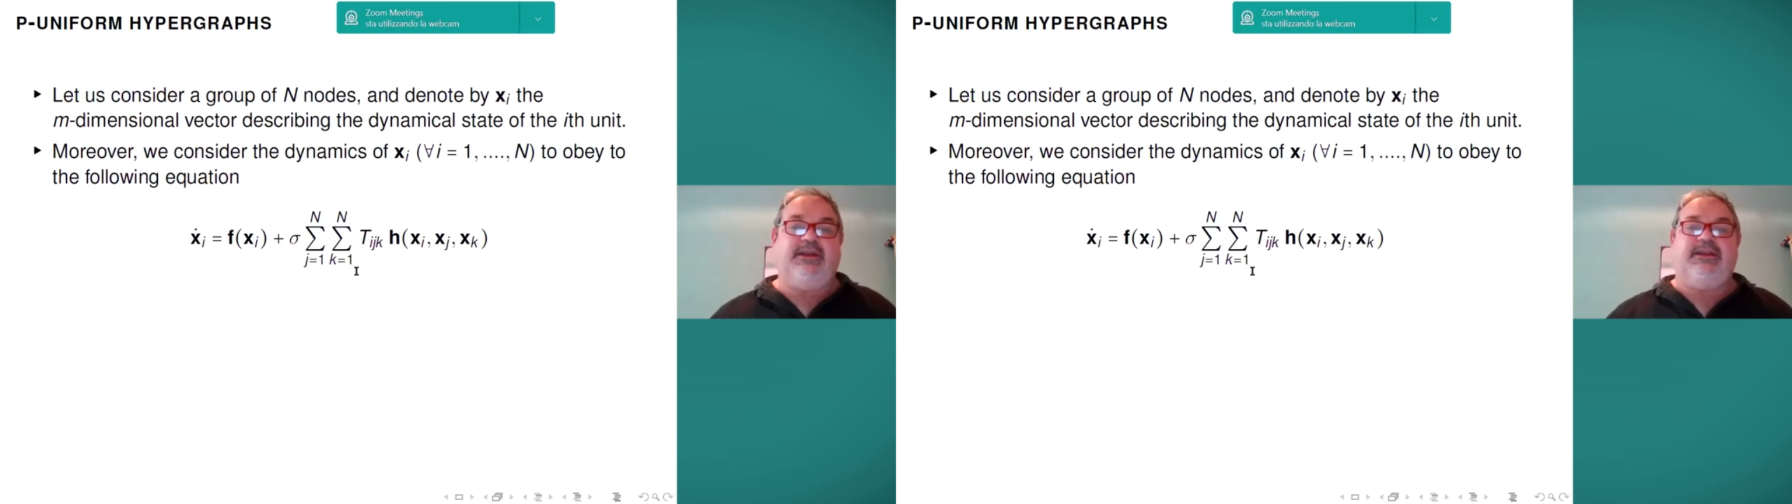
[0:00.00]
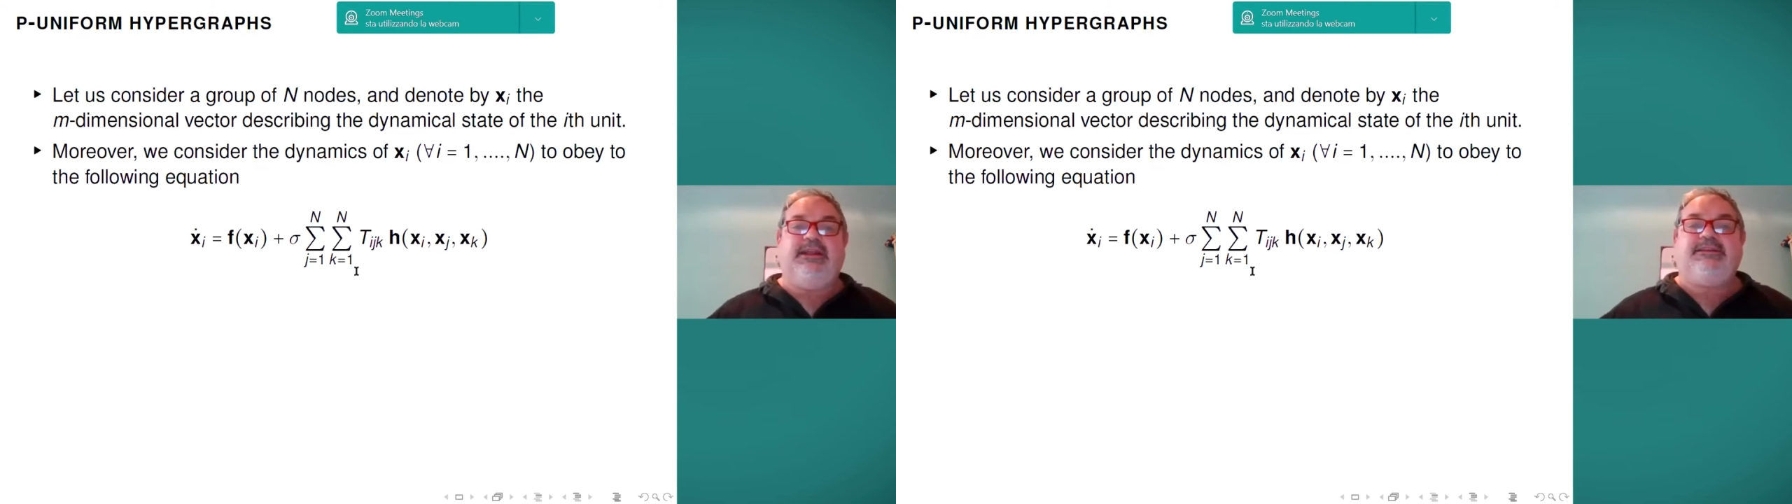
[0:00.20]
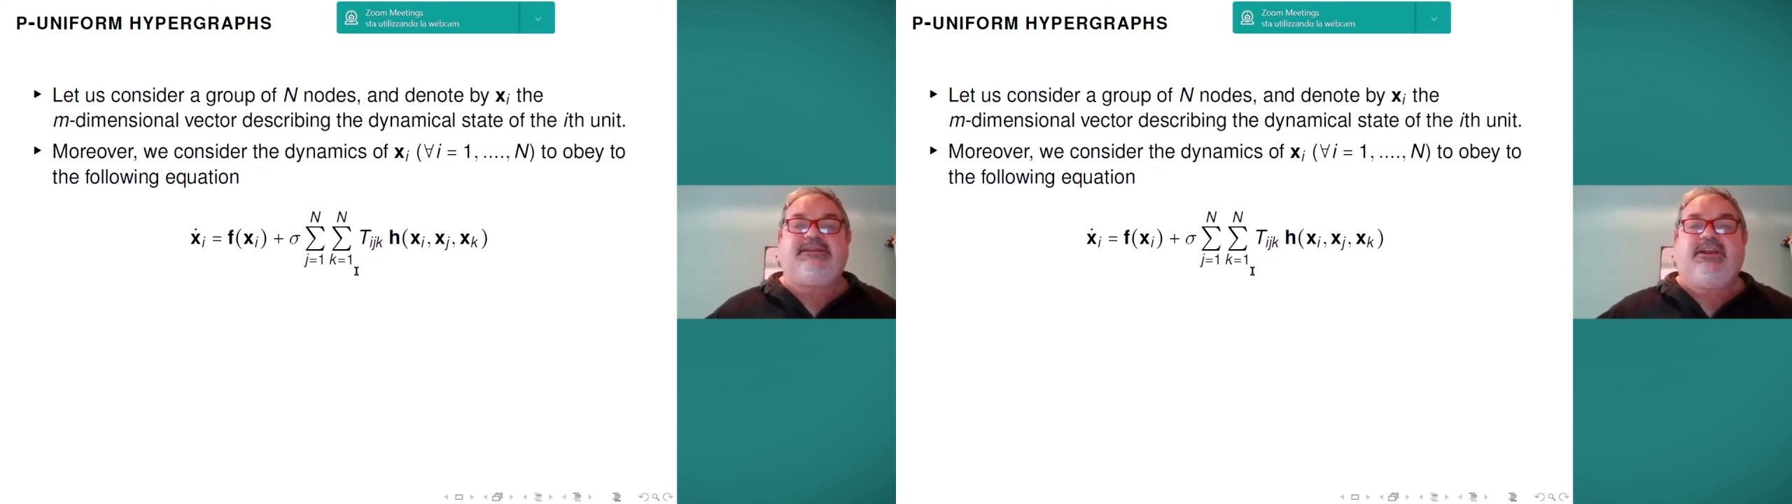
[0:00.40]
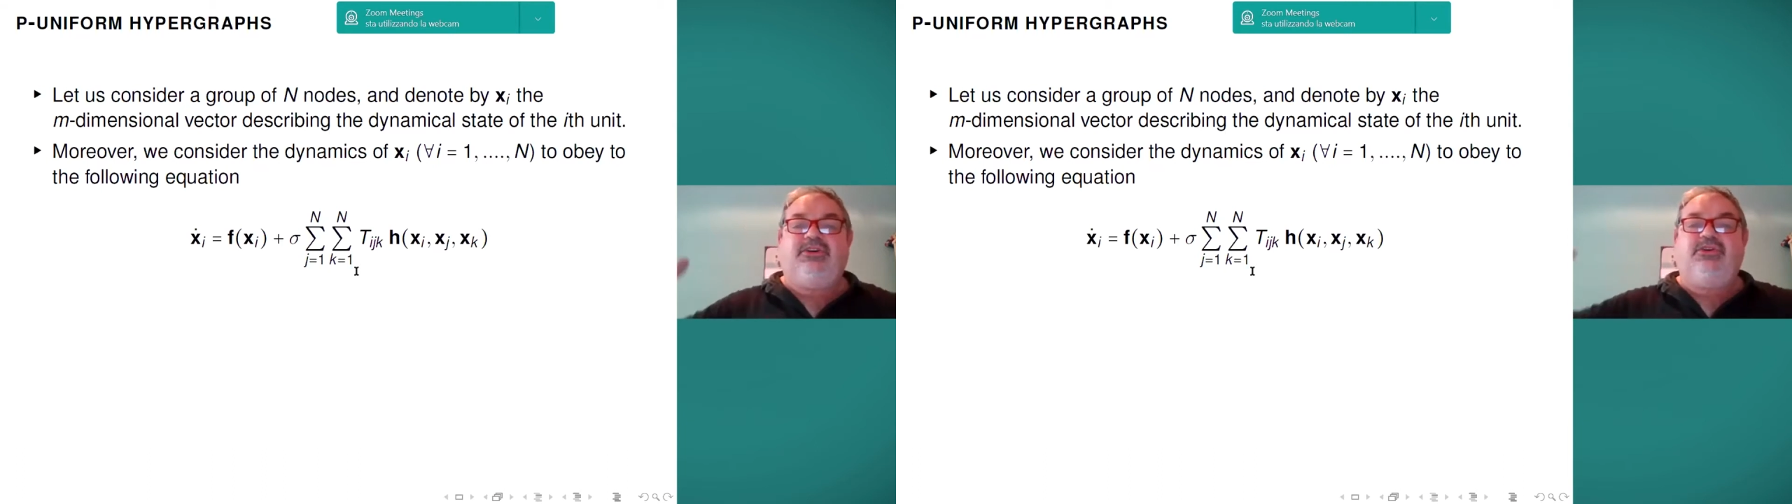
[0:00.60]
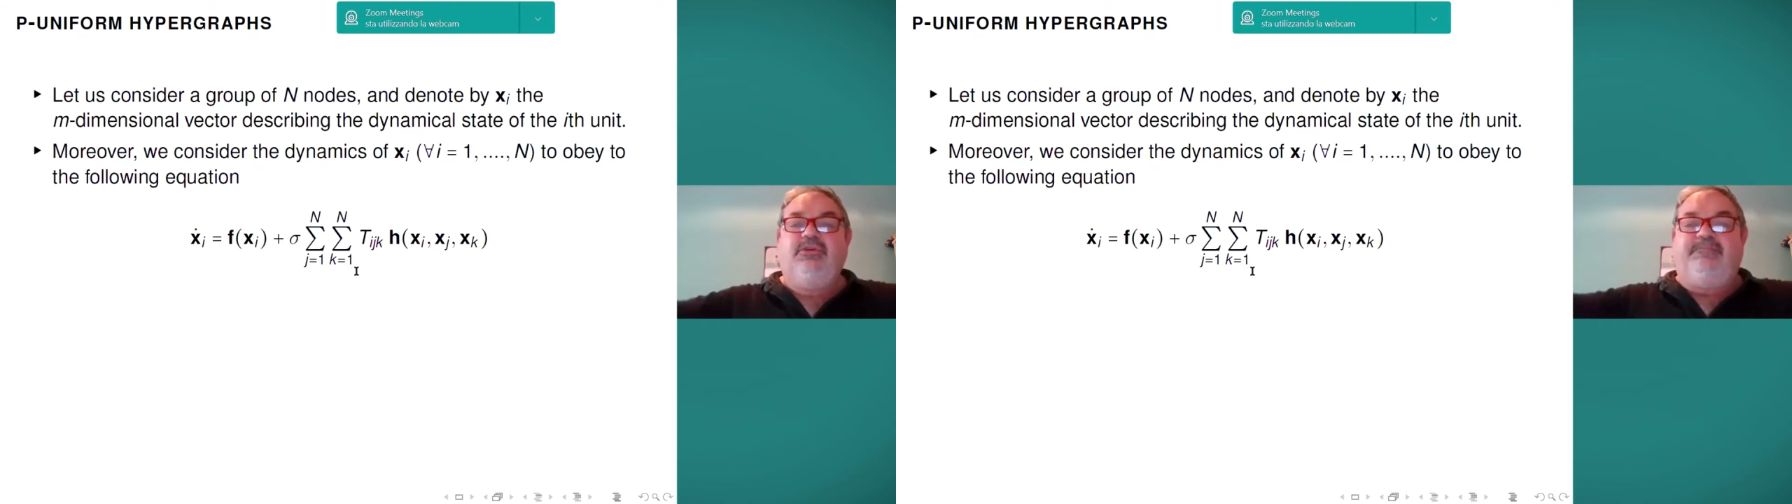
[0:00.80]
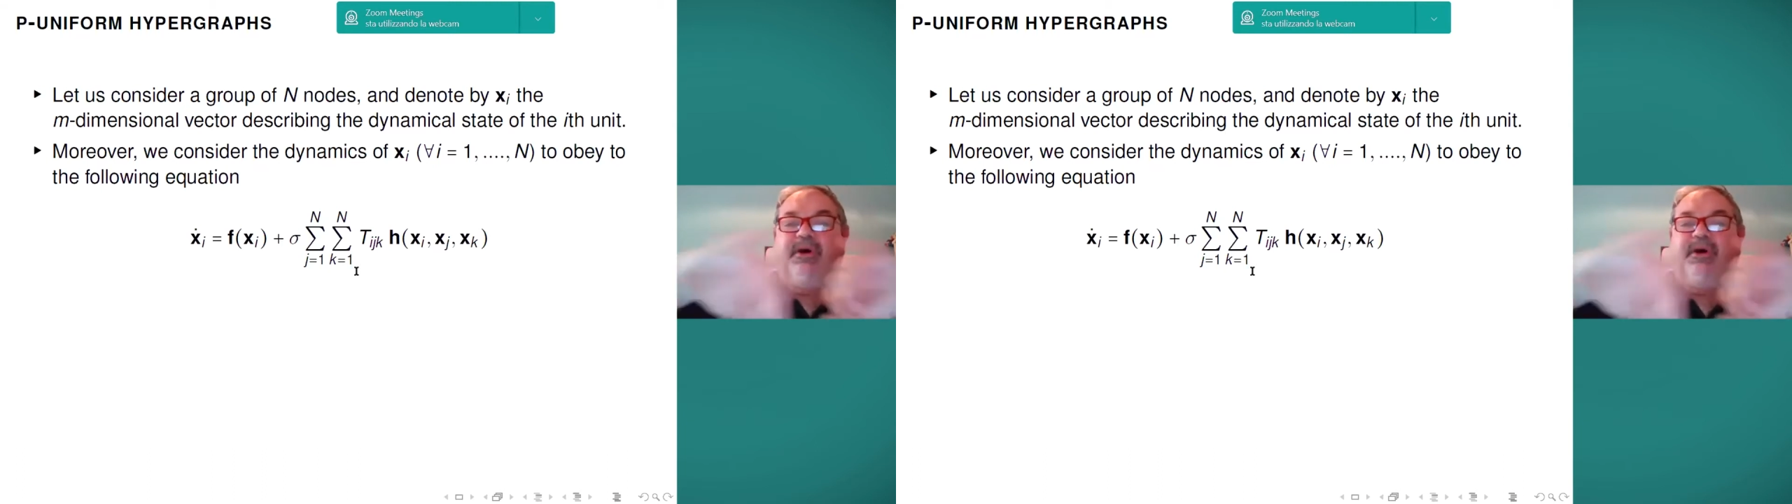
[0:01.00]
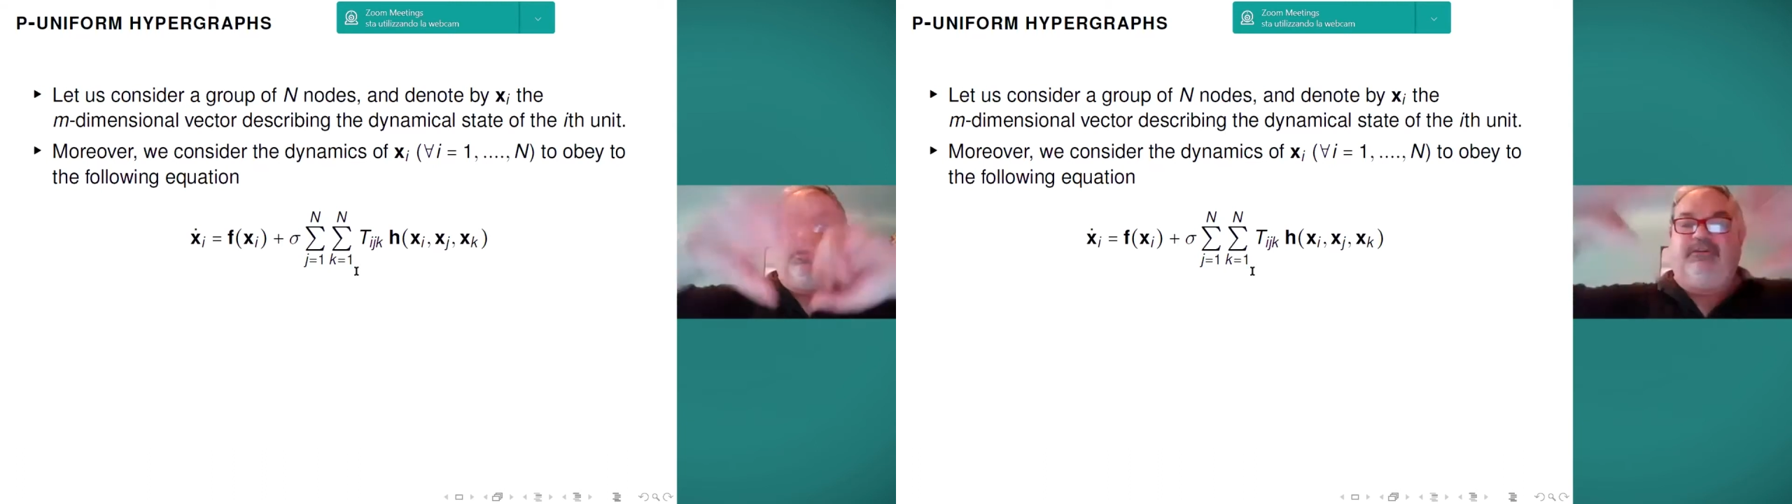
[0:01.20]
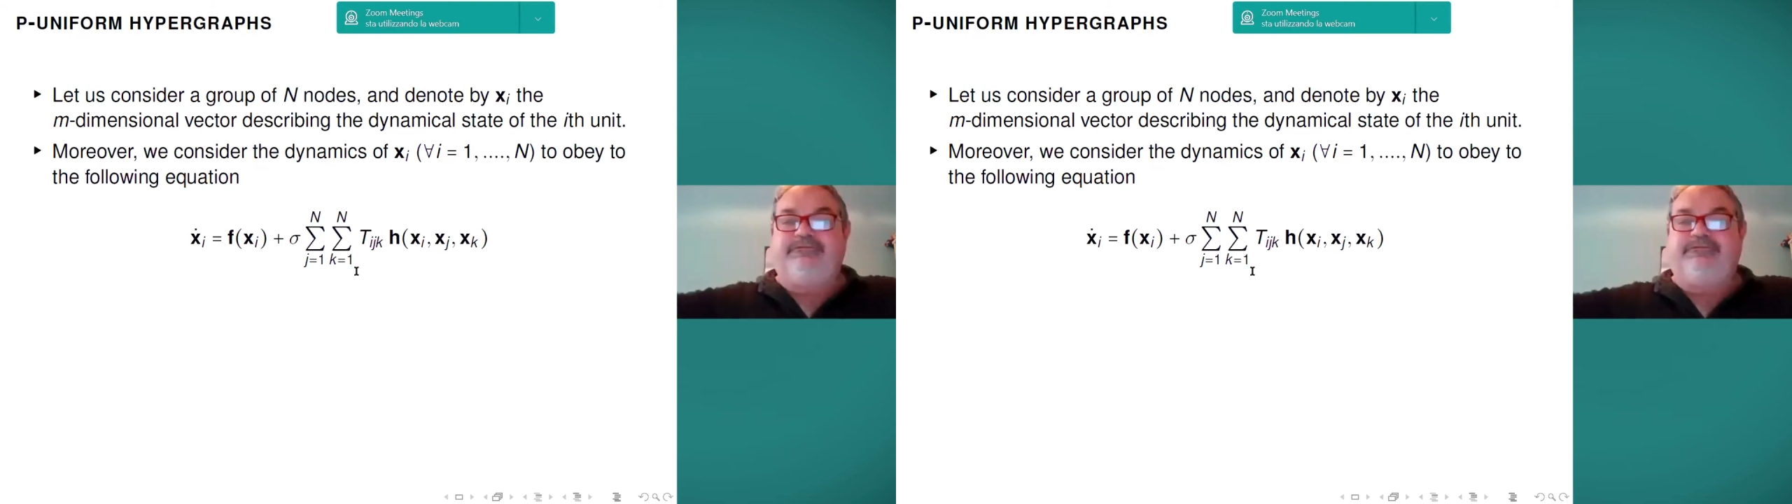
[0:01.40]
is a group of